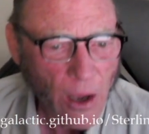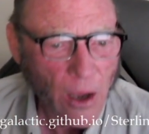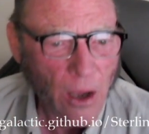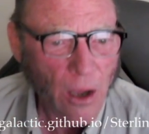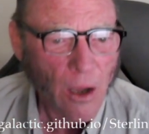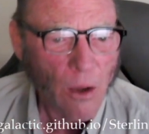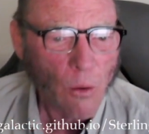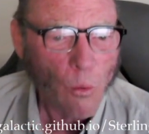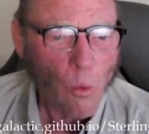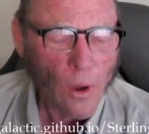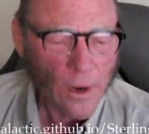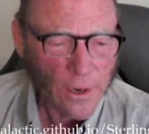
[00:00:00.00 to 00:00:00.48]

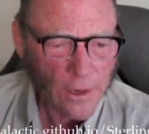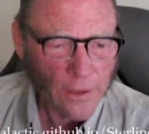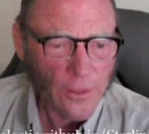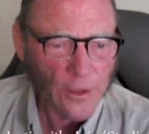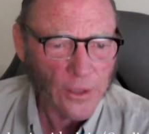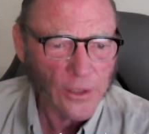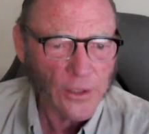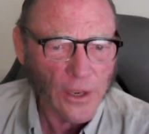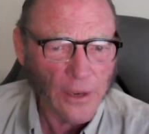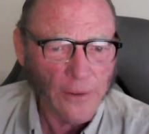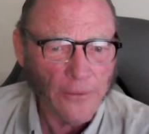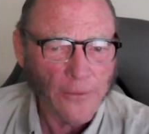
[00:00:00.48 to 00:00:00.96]
One of the
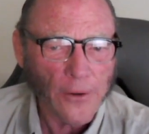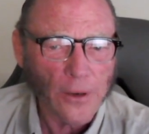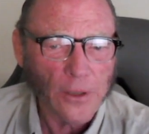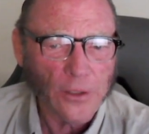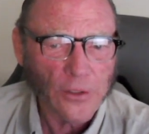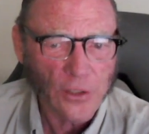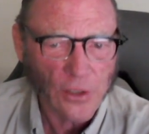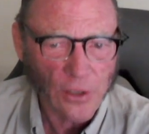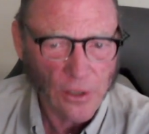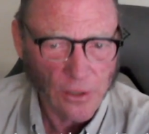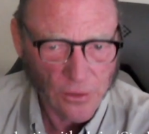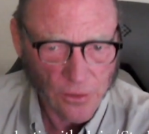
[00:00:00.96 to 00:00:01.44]

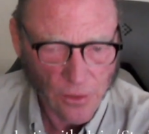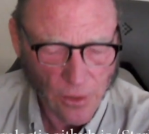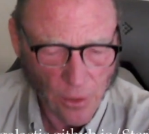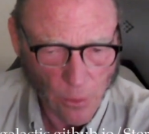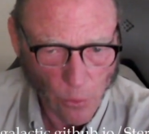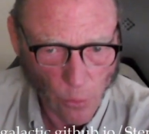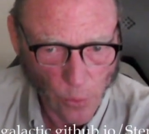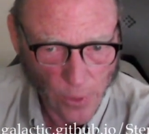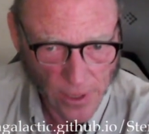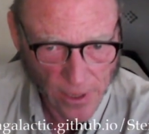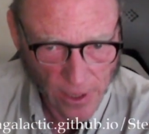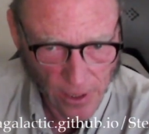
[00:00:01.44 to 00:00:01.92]
differences that
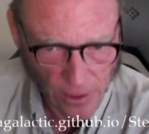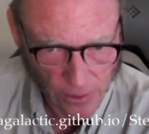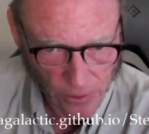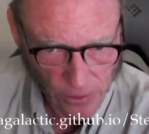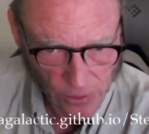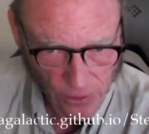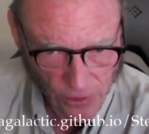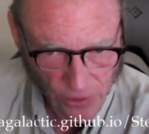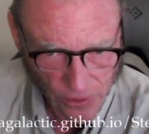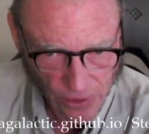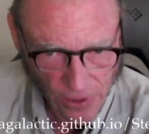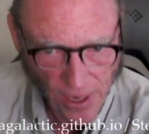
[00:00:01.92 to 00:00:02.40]
we can
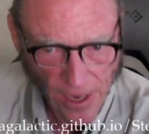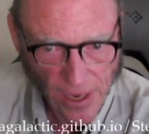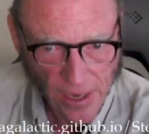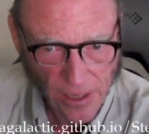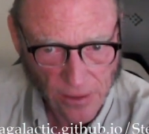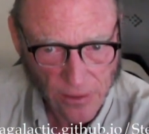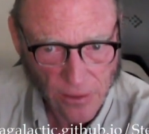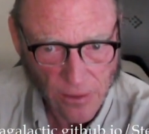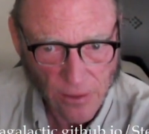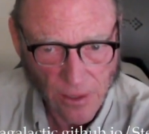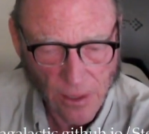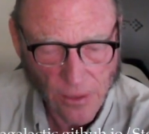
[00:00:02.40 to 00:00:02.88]

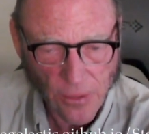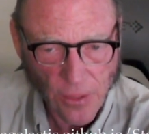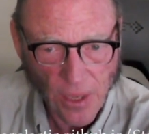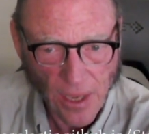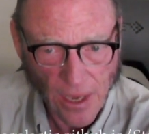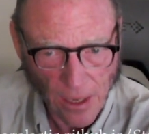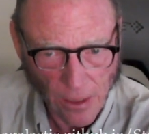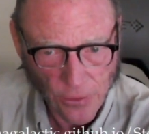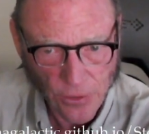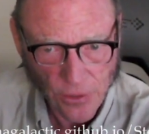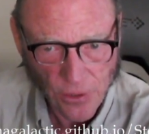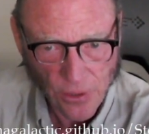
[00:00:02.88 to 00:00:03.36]
state at the
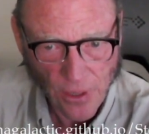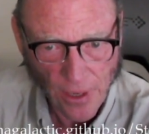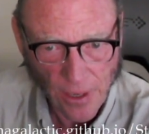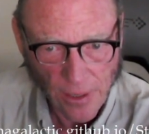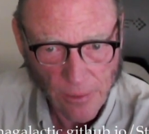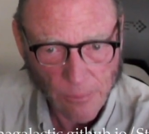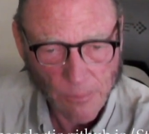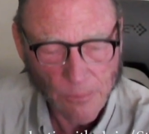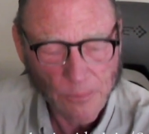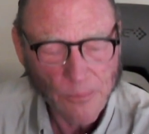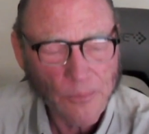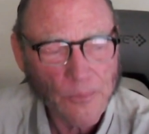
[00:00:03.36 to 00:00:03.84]

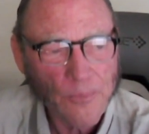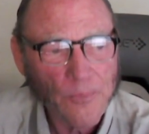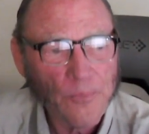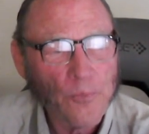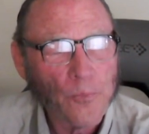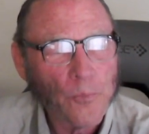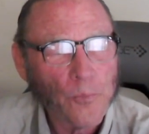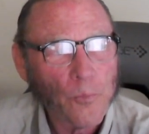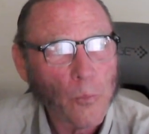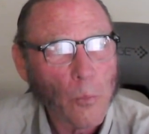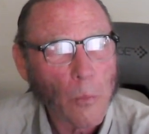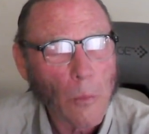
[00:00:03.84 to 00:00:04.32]
outset
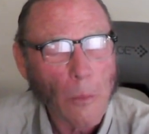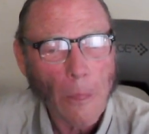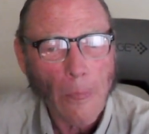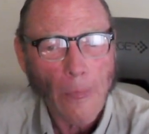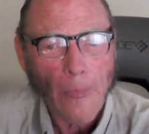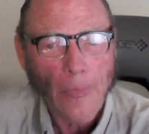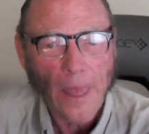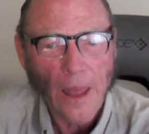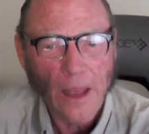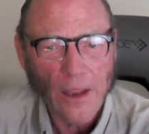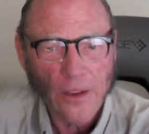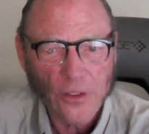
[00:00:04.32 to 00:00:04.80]

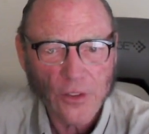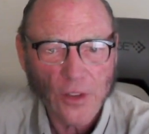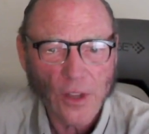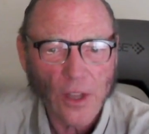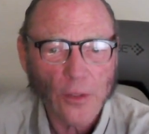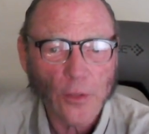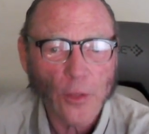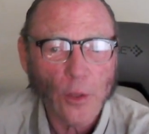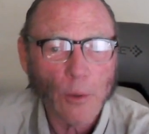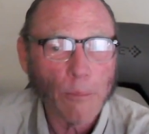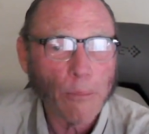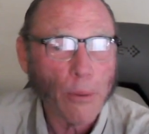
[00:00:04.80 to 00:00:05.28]
is
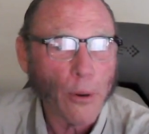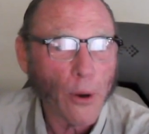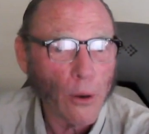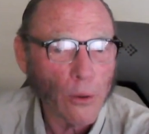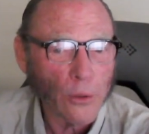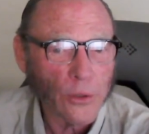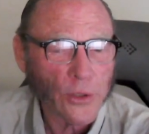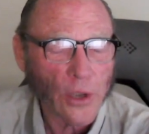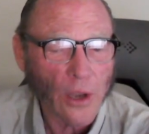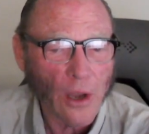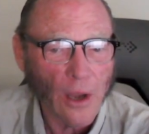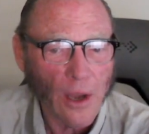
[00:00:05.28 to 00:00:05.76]
that the
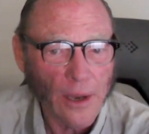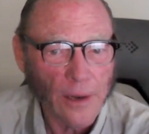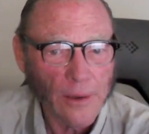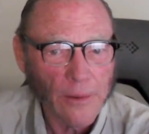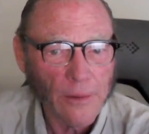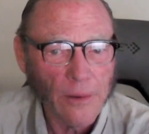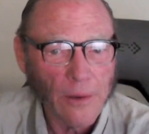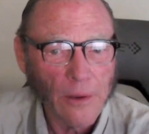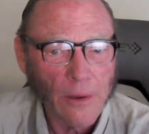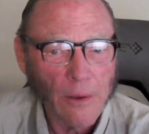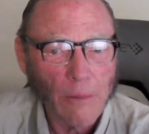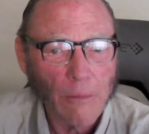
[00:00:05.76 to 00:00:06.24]

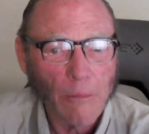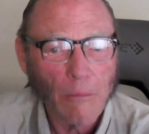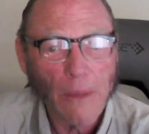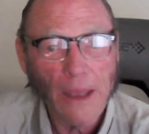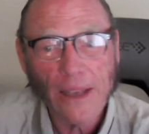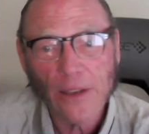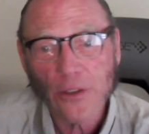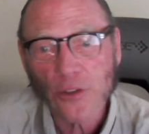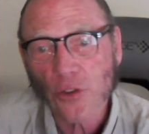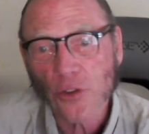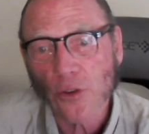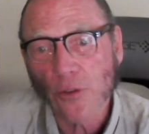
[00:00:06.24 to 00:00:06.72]
proton
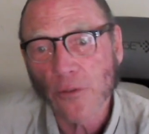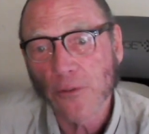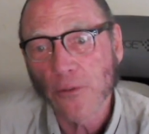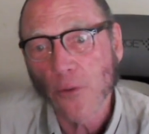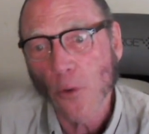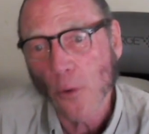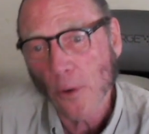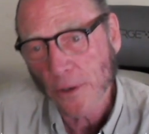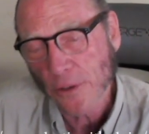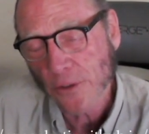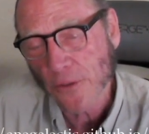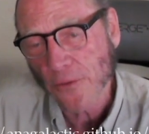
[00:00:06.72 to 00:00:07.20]
makes a
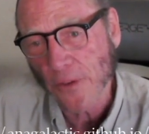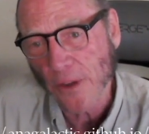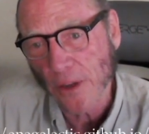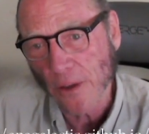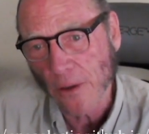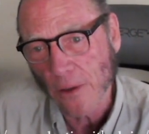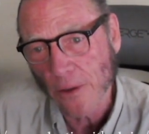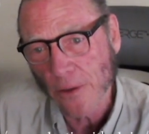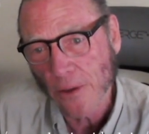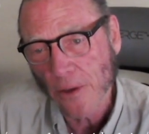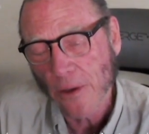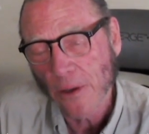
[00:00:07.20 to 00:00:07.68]
force
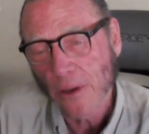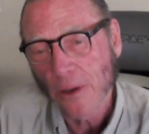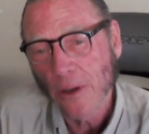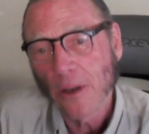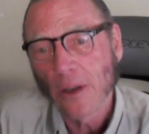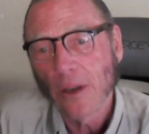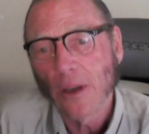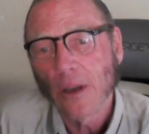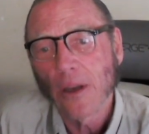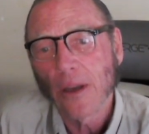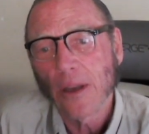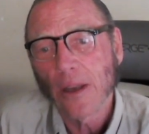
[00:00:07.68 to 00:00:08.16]
field.
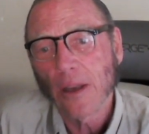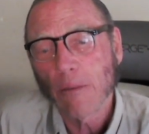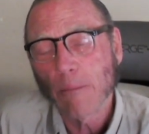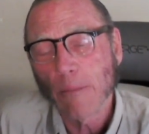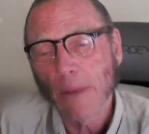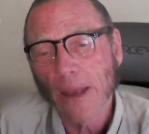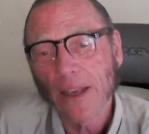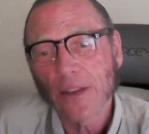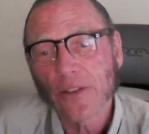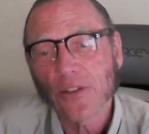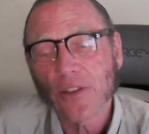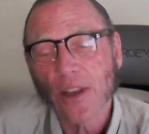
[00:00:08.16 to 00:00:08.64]
It
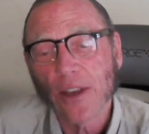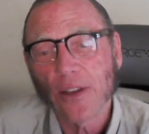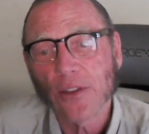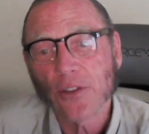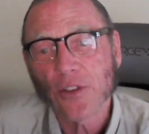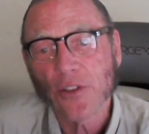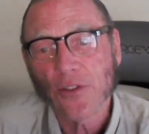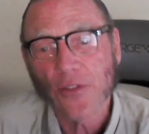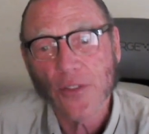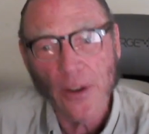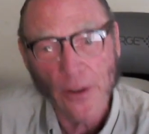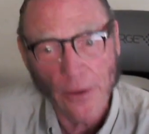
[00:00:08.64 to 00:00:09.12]
makes a
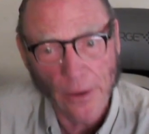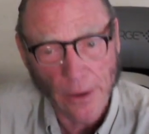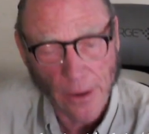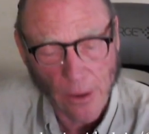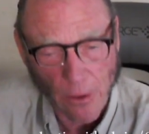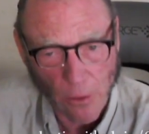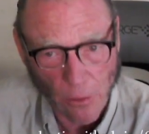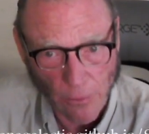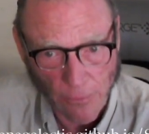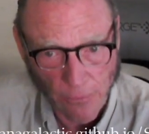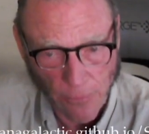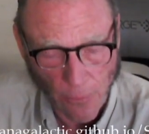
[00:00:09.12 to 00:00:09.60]

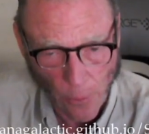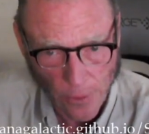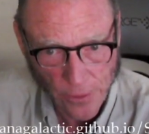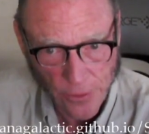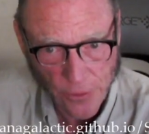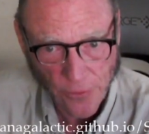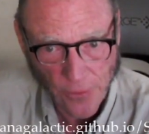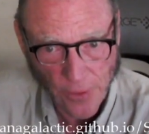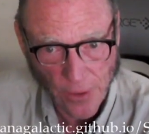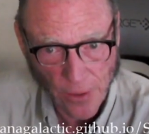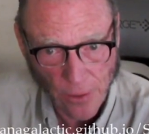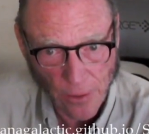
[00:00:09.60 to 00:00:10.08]
spherical
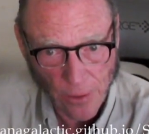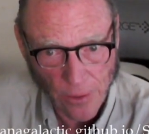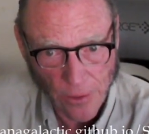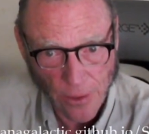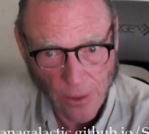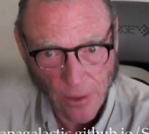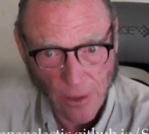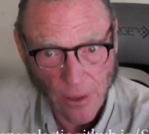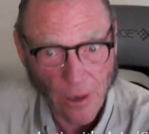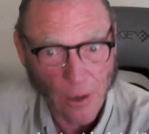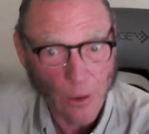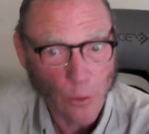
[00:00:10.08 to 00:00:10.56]
force field
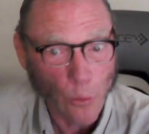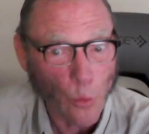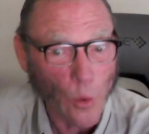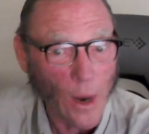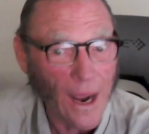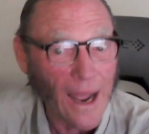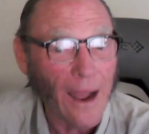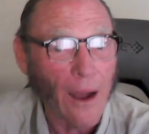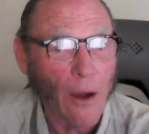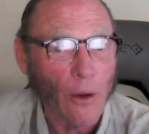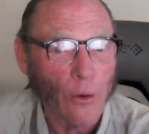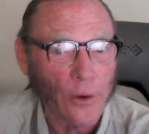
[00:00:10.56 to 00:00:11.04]

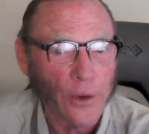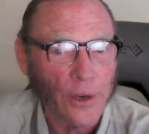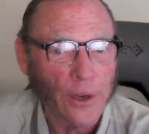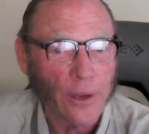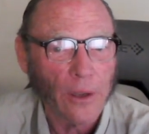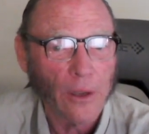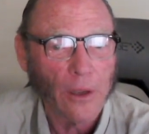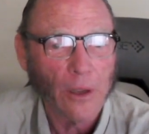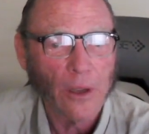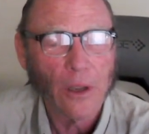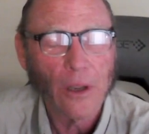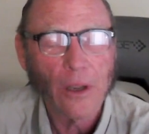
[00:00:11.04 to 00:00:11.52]

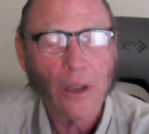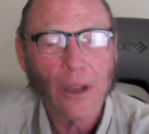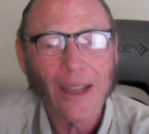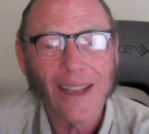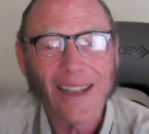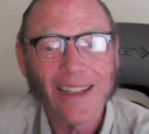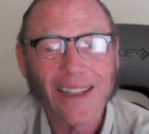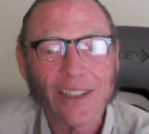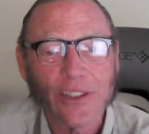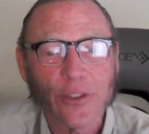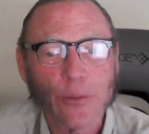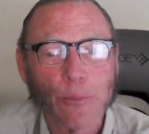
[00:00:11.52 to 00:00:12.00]
around
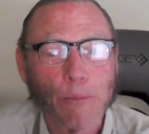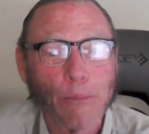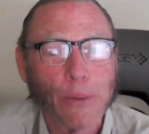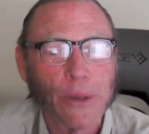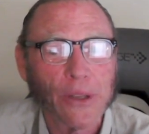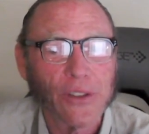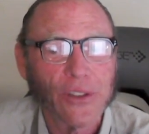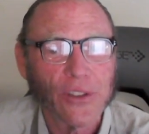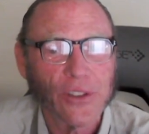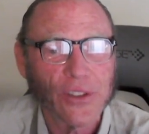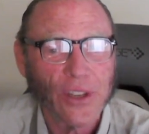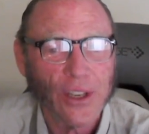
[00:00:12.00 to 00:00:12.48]
its
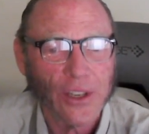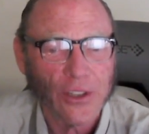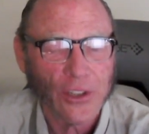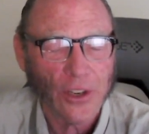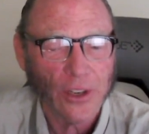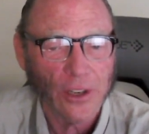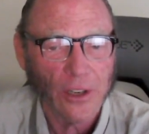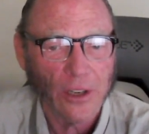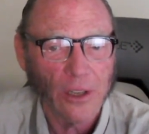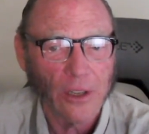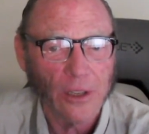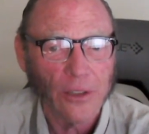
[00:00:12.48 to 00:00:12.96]

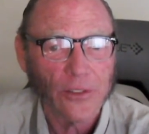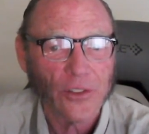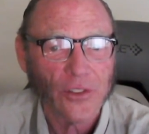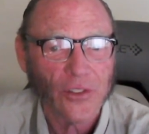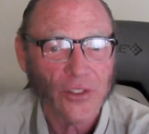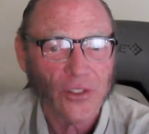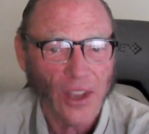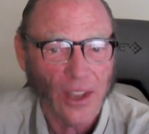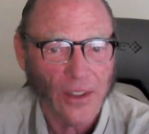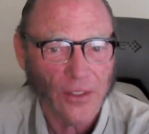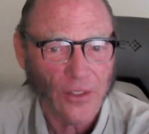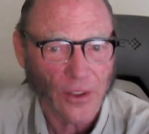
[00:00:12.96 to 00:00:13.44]
positional
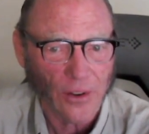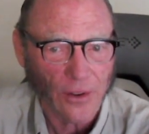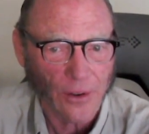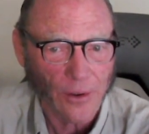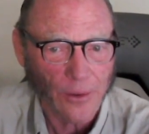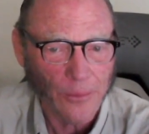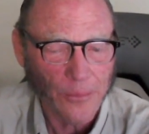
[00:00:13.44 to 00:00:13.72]
center.